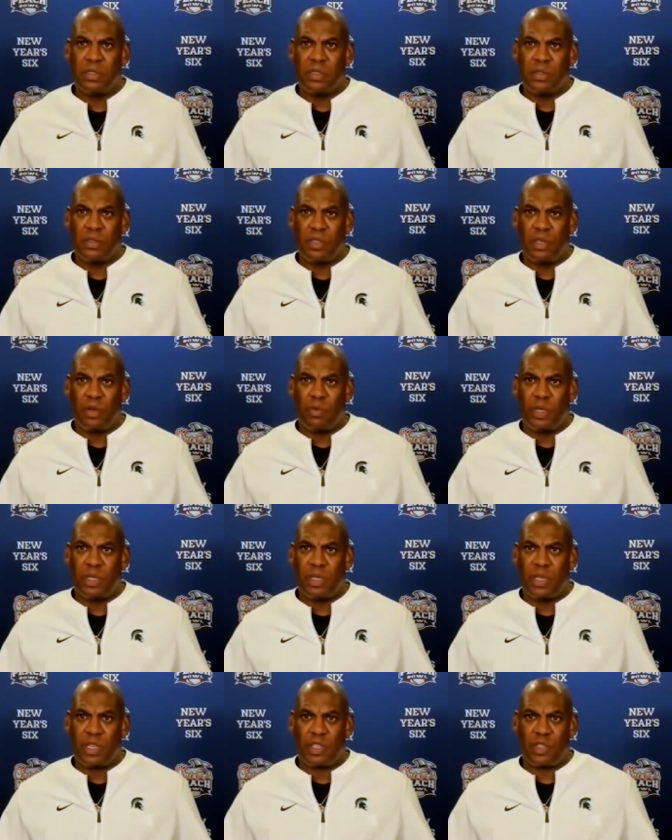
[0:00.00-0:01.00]
you know,
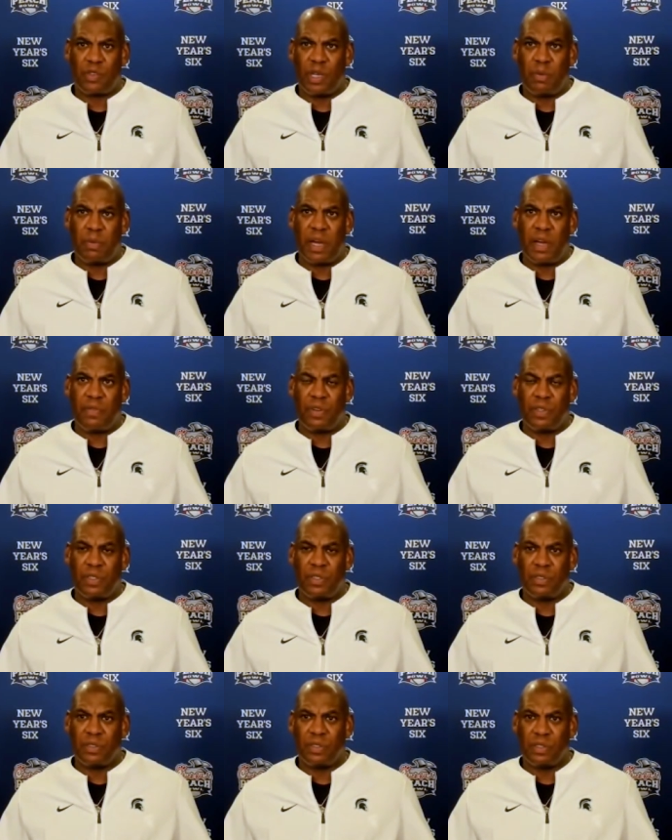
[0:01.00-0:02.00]
with extreme
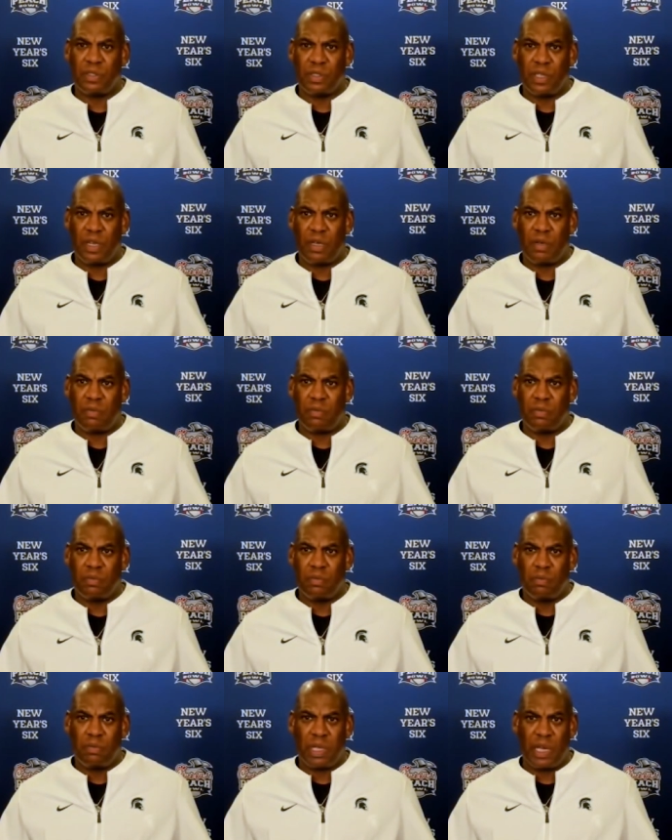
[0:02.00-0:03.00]
effort, um,
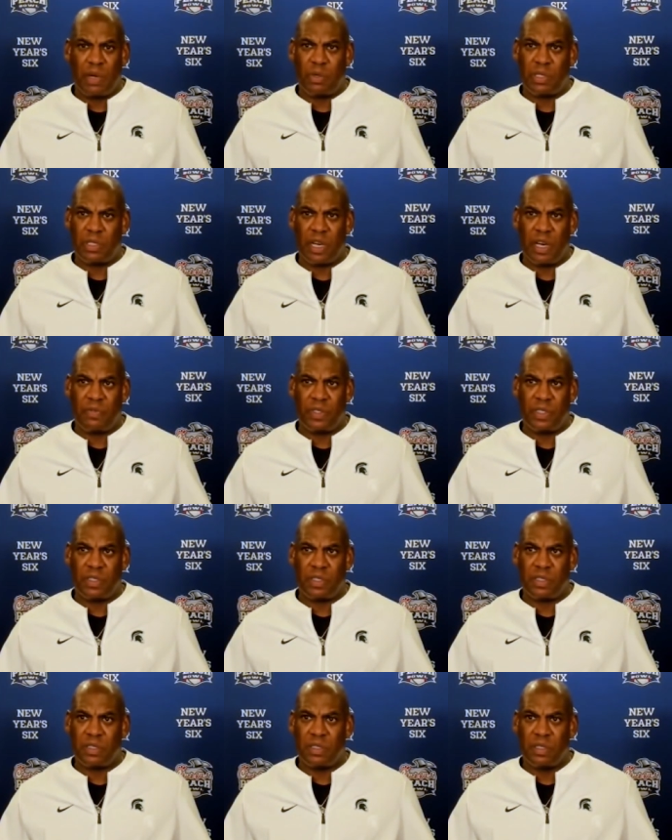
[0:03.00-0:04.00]
played with
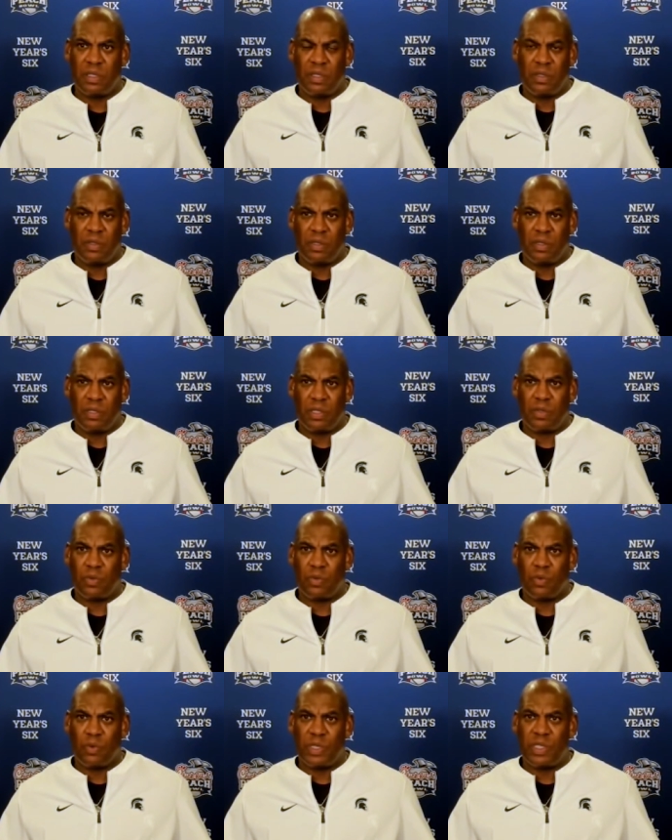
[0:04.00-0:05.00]
toughness, was
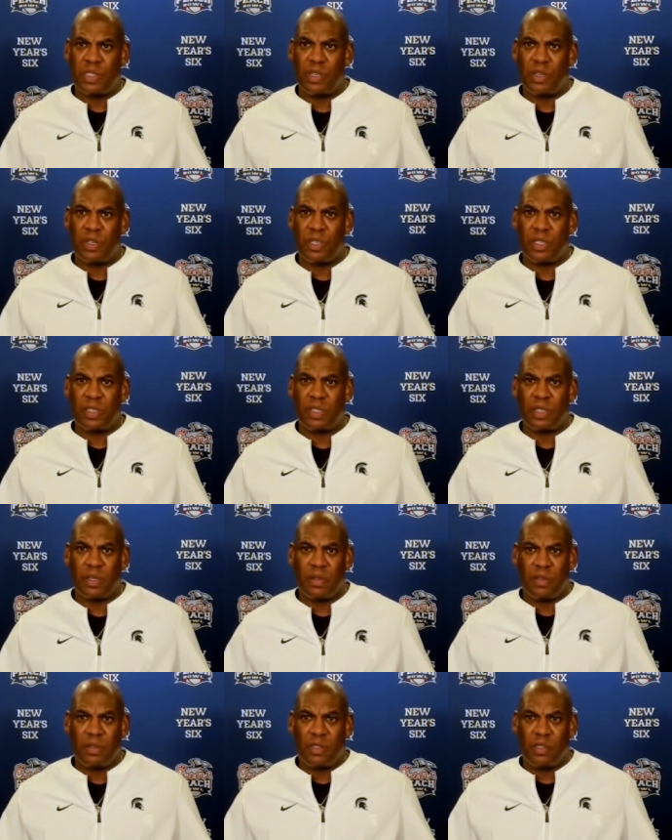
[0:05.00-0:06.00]
resilient,
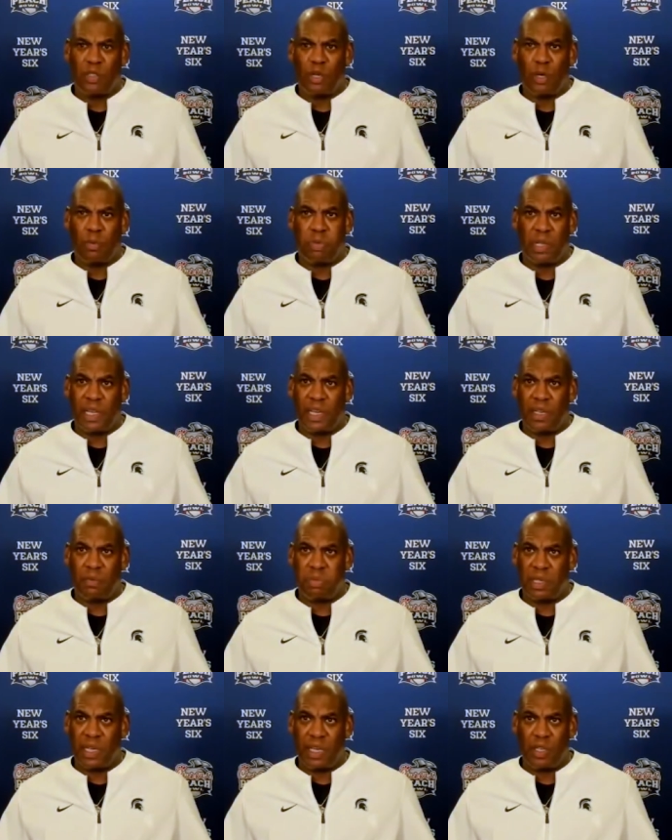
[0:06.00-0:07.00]
you know, played
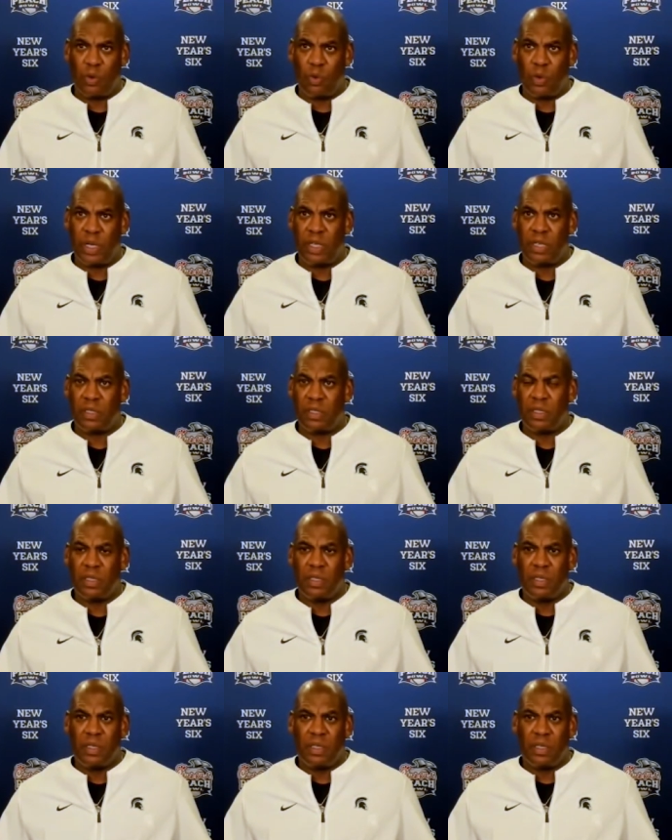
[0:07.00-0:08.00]
played to win,
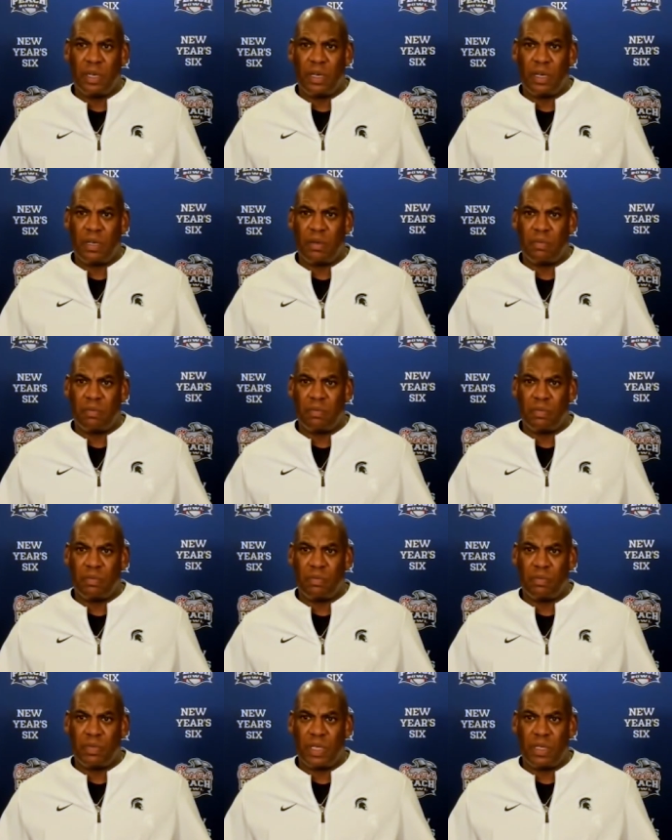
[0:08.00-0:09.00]
um,
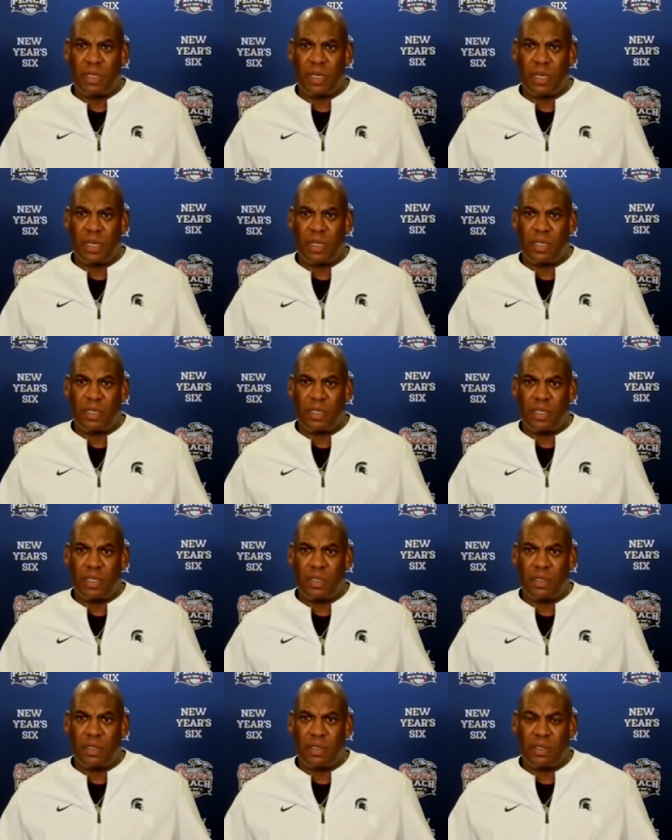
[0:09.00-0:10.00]
and uh,
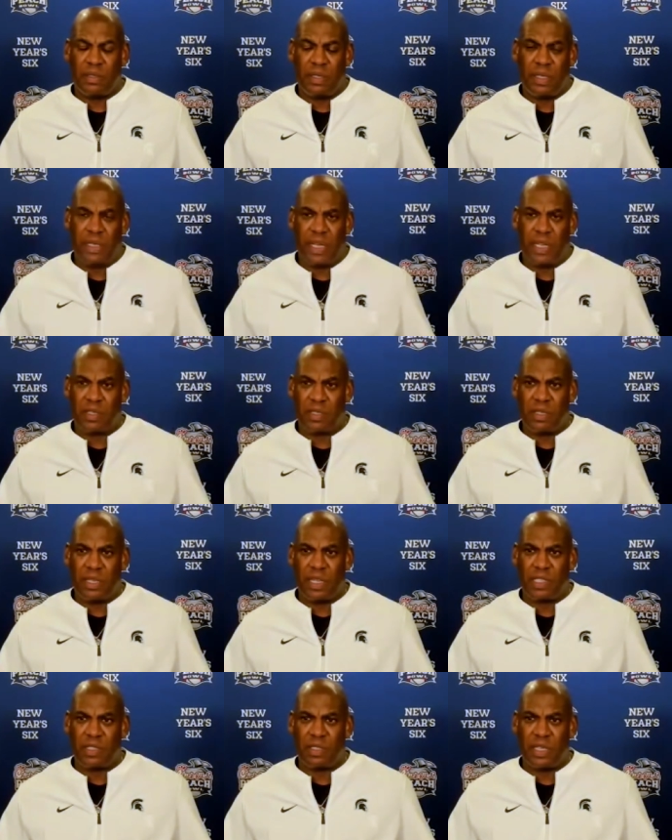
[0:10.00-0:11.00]
and and that's and
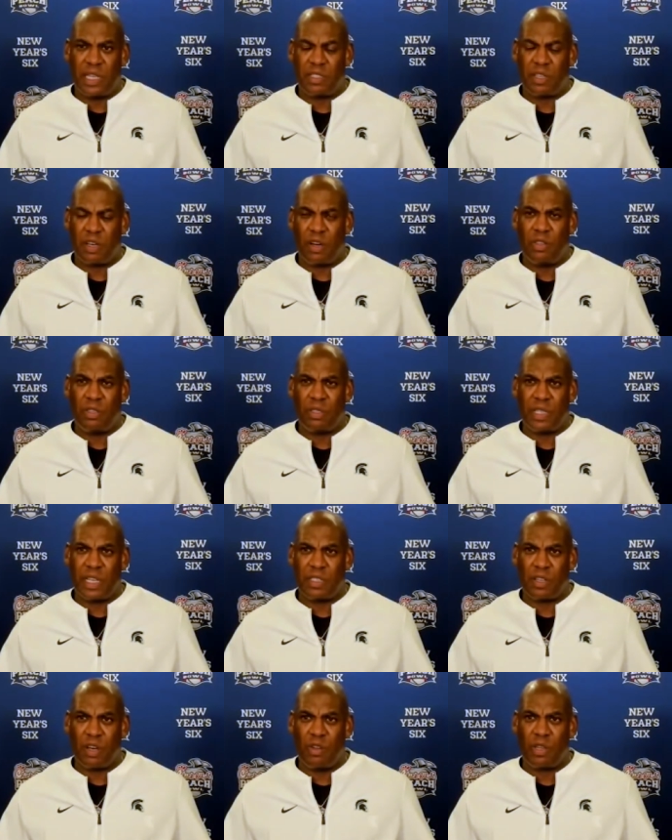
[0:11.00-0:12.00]
that's that's all you
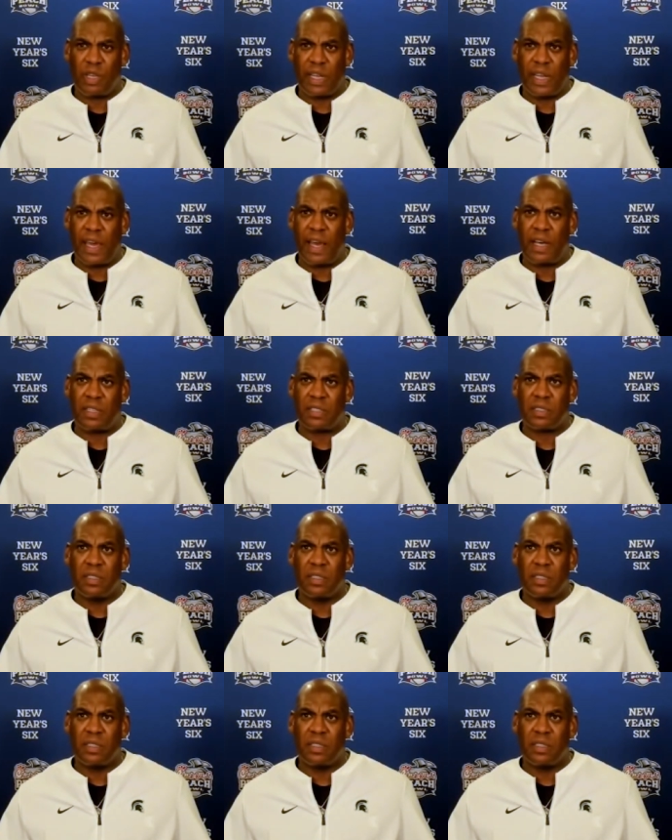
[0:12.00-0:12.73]
that's all you can ask.